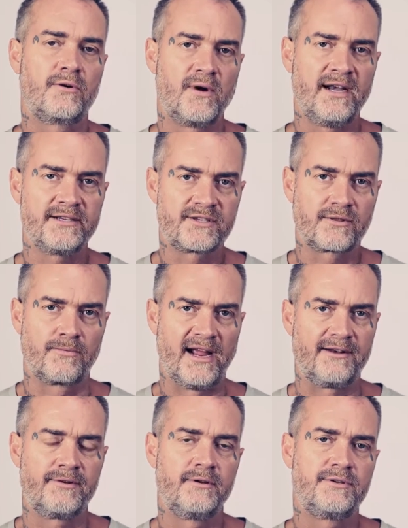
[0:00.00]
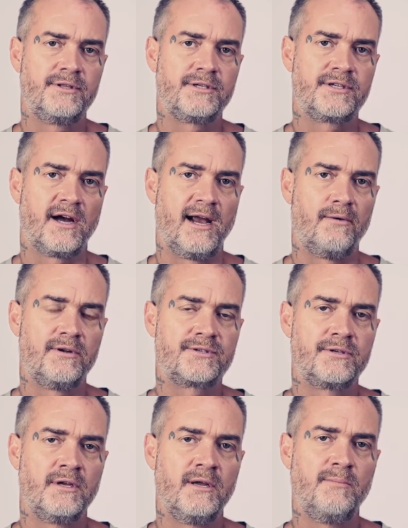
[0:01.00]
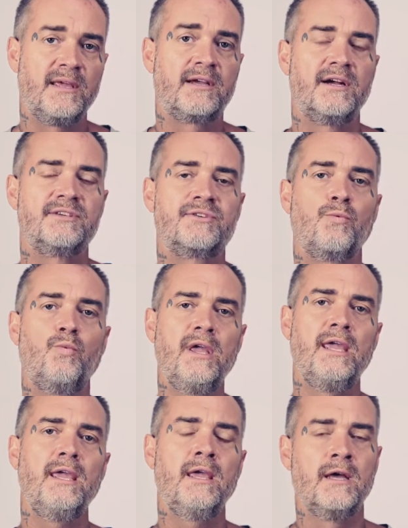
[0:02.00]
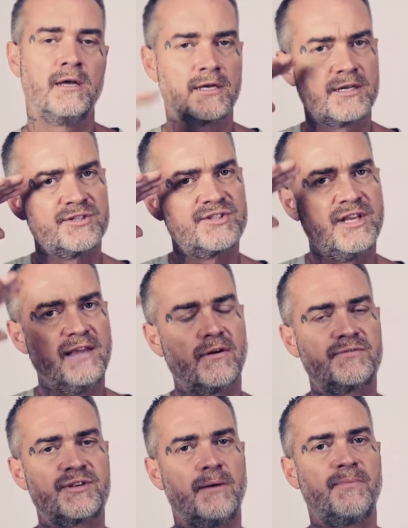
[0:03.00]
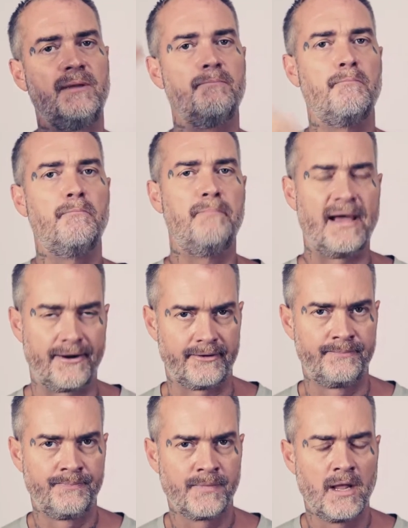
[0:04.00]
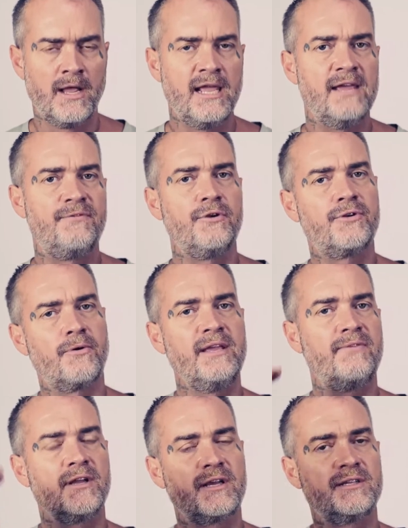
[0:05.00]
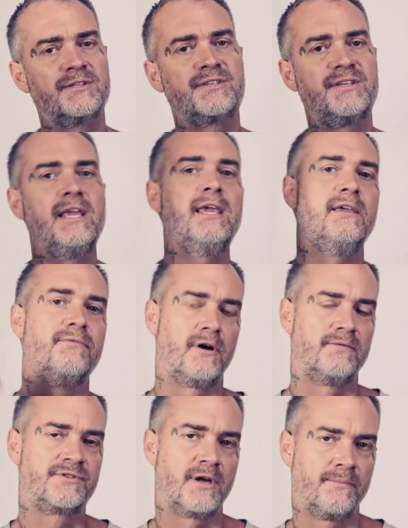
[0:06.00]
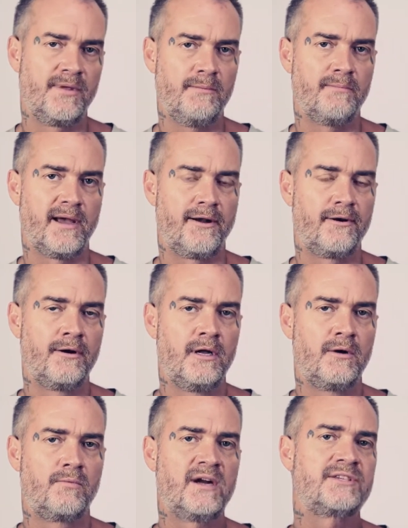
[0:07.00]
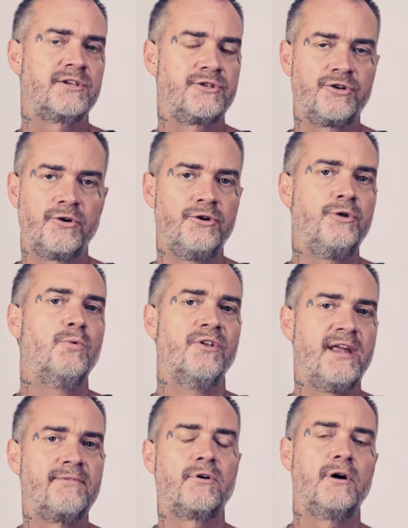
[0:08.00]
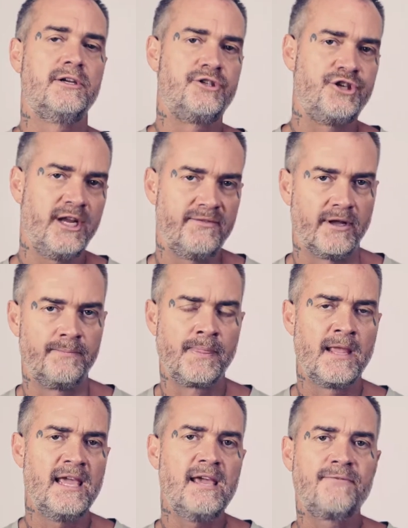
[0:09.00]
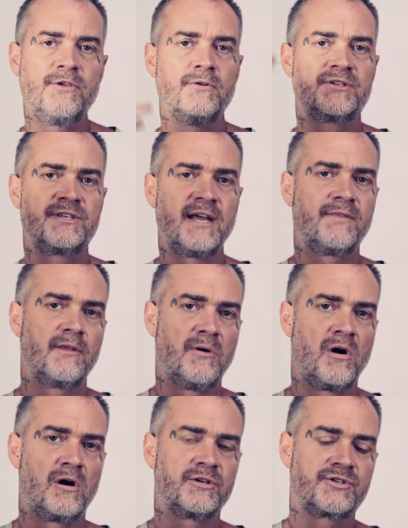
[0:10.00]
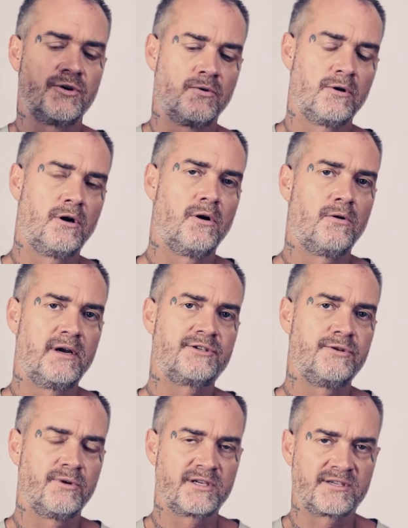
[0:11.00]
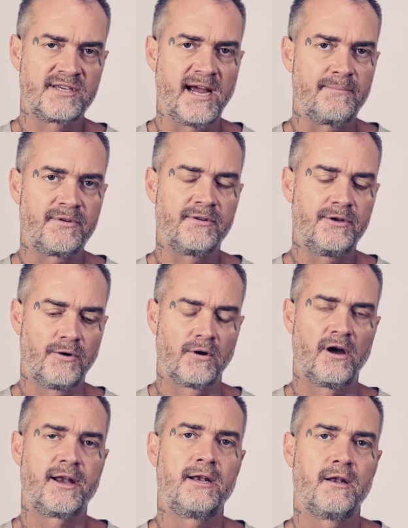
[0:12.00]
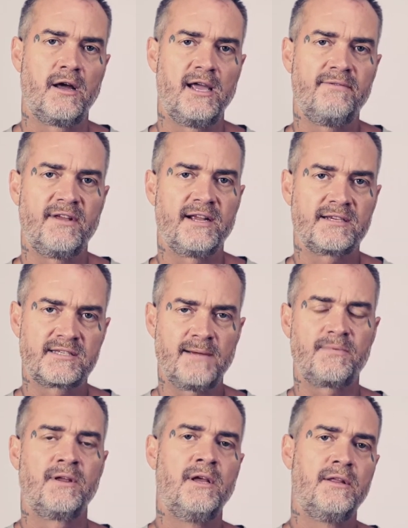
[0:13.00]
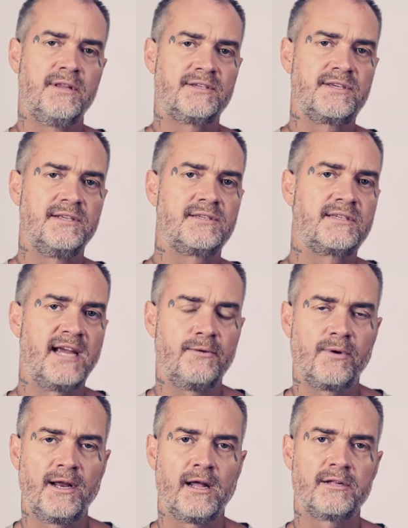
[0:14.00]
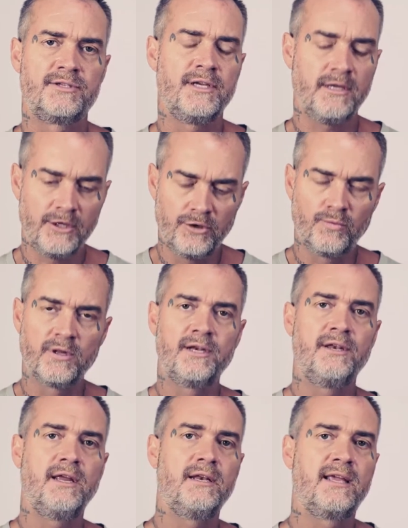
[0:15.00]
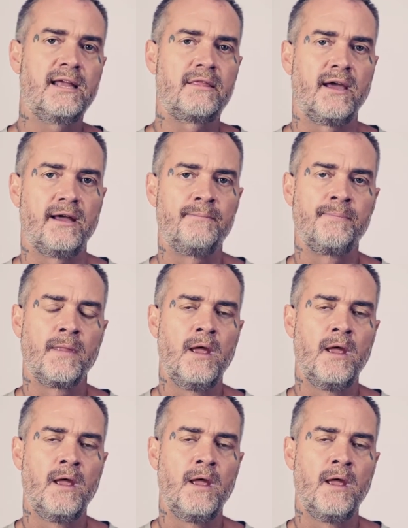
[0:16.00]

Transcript: the greatest threat to the tyrants because we conceive of something better. If you don't even conceive of something better, rest assured you will never achieve it. If you set the bar so low as to accept your lot in life and accept this insane reality, you will indeed get that.